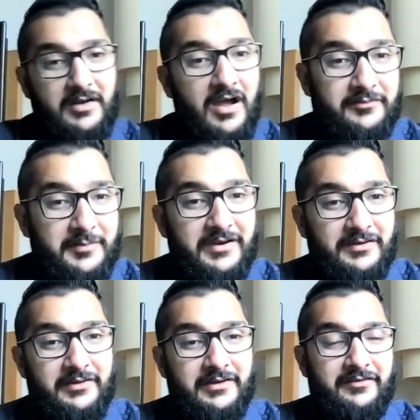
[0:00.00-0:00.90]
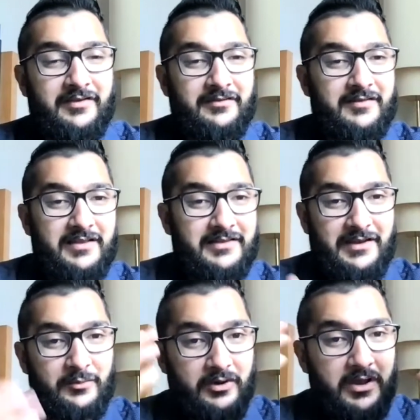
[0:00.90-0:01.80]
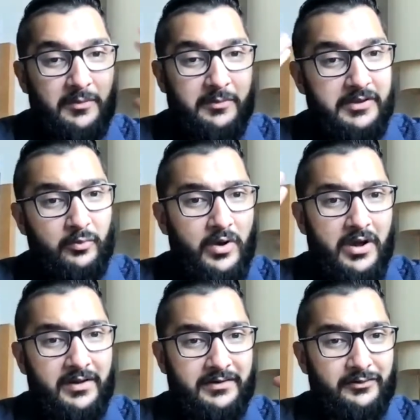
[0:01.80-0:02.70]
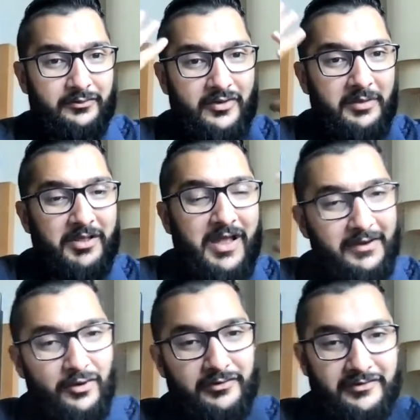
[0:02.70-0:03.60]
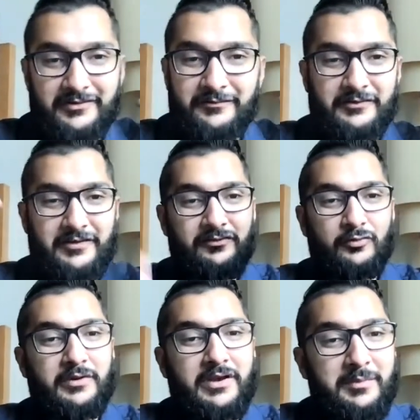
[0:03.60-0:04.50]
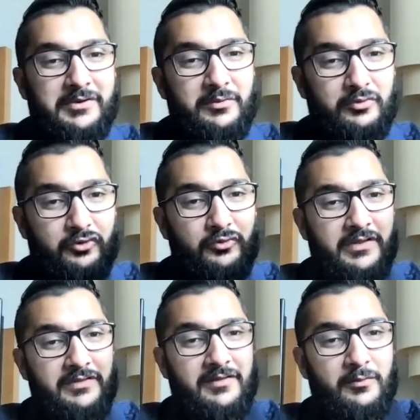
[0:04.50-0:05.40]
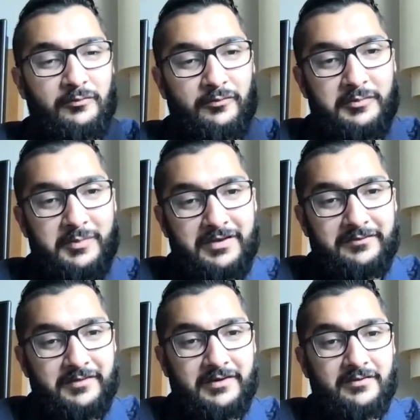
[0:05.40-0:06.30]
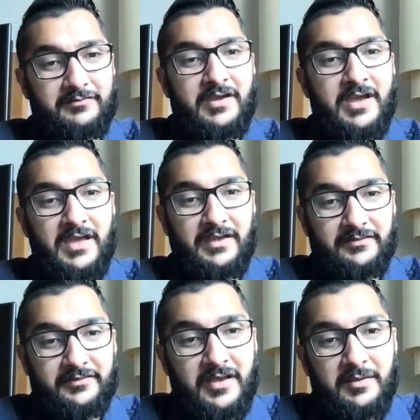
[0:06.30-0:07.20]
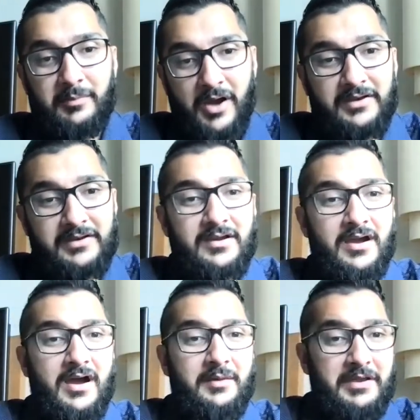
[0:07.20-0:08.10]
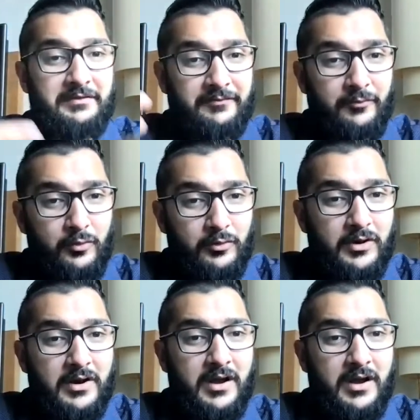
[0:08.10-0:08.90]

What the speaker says: cosmetically, in a sense, not that he would be applying all these different things or whatnot, but he would do things that were for the benefit of his body and for